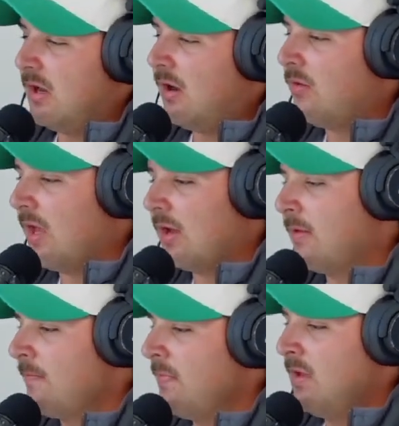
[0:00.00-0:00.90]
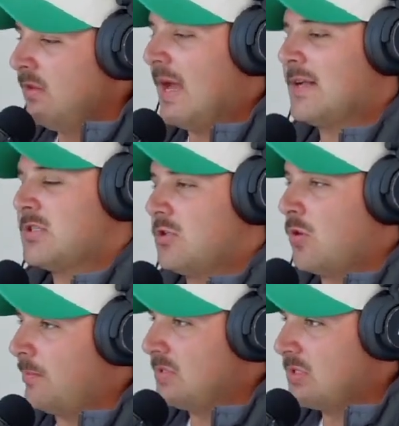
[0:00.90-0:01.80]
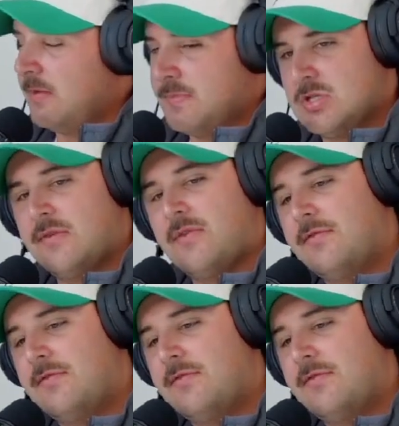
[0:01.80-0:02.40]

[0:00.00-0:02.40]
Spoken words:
Like that's the type of stuff.